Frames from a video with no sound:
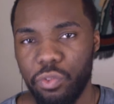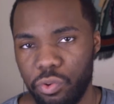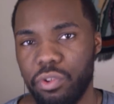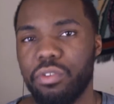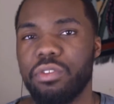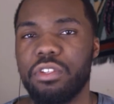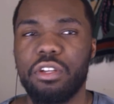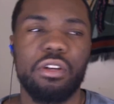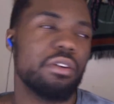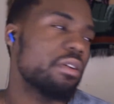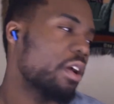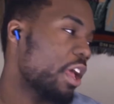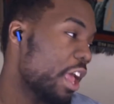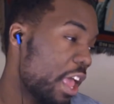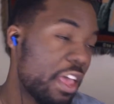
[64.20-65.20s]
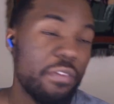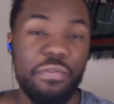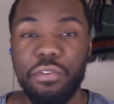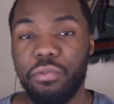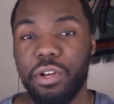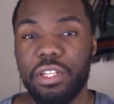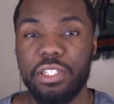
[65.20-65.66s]
302. If
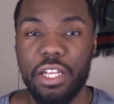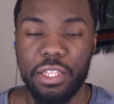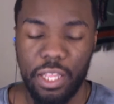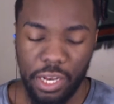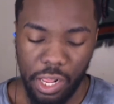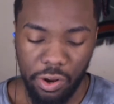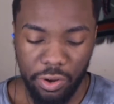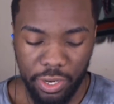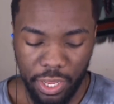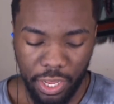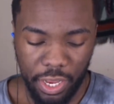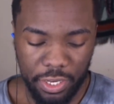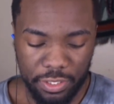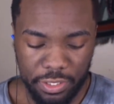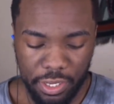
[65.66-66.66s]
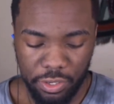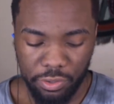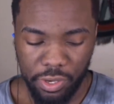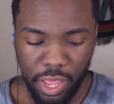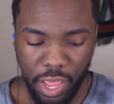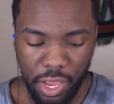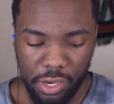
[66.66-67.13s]
you want to check that out, and I got a skit
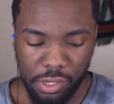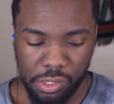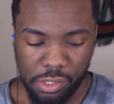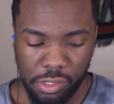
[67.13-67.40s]
on that